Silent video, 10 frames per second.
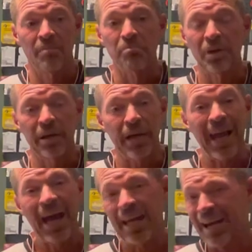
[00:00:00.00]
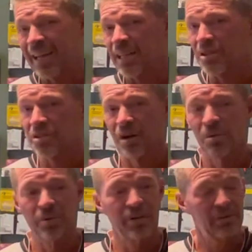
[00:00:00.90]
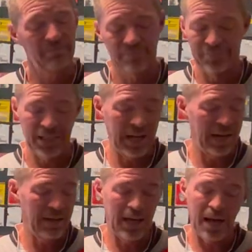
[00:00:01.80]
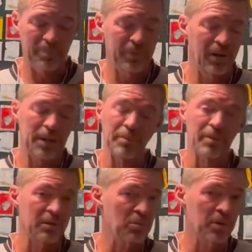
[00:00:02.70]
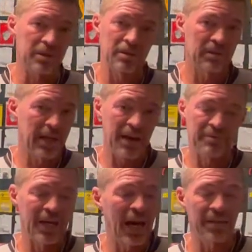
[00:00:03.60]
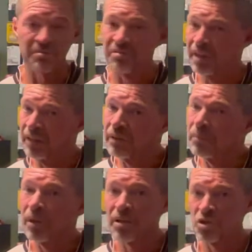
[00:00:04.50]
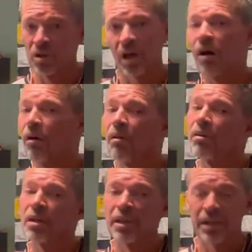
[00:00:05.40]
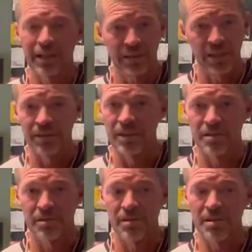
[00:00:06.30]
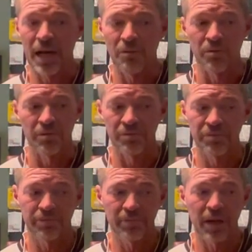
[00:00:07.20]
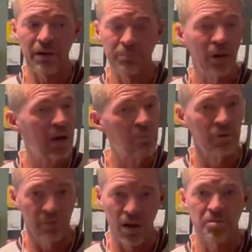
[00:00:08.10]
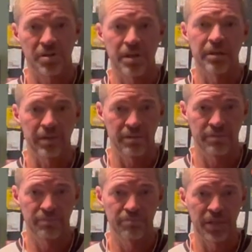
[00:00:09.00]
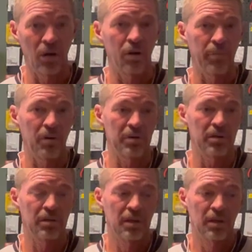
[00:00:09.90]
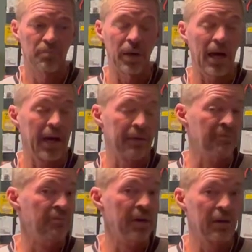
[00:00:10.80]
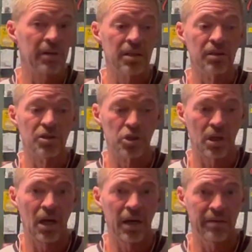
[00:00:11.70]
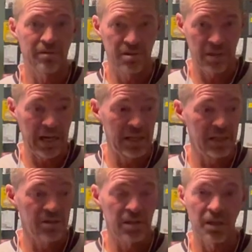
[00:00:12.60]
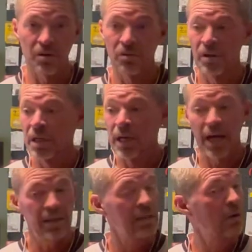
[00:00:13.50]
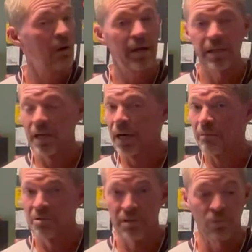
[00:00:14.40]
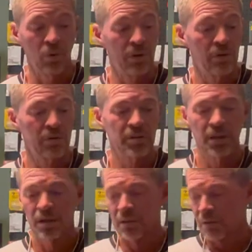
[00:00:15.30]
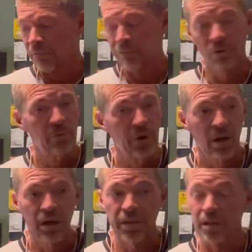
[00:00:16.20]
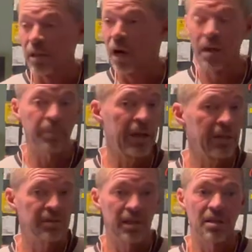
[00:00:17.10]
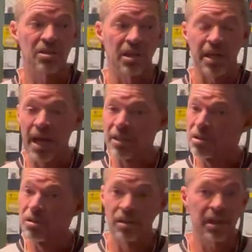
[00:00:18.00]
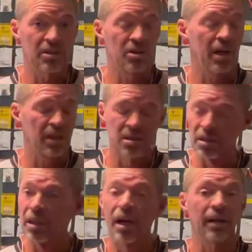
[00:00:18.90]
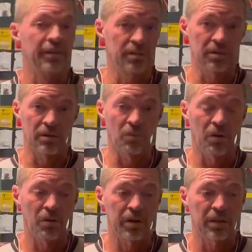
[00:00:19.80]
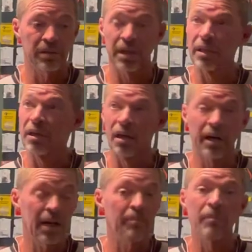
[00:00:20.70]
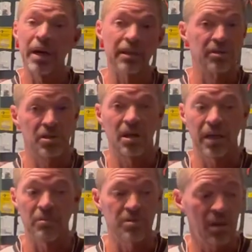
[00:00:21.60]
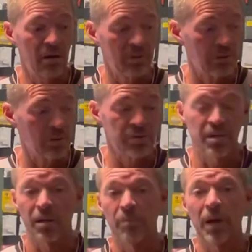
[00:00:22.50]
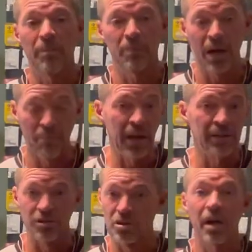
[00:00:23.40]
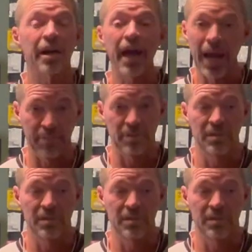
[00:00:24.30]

but had I hit shoulder, I, I probably wouldn't have gotten very much at all at that distance, I would have, I probably would have lost that deer, been heartbroken. But I had a very good shot, standing still, had no idea I was in the world, full rut, not paying attention, and I took that shot. I could not let the deer walk, and thank God I made the shot. It was all the Lord's help. I, I made the shot. It happened,